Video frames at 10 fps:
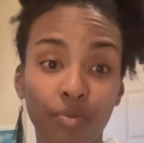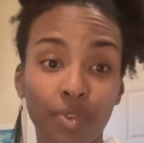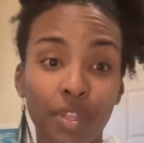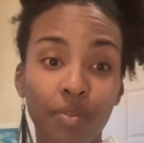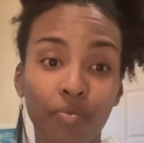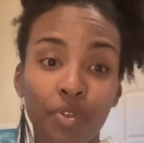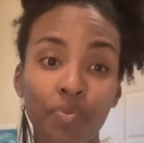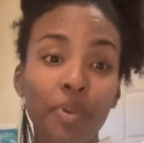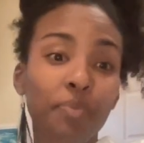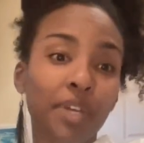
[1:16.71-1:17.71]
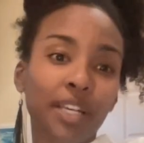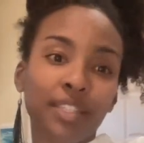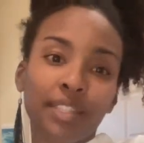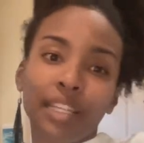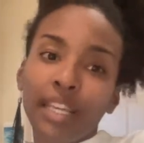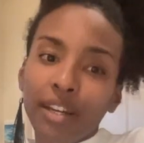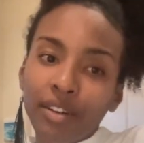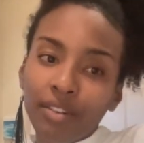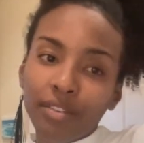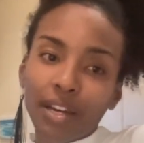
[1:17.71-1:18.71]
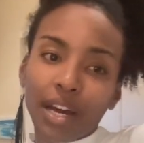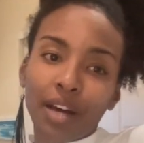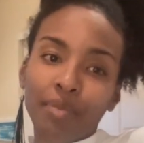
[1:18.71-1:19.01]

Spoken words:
with it, with me, because Leo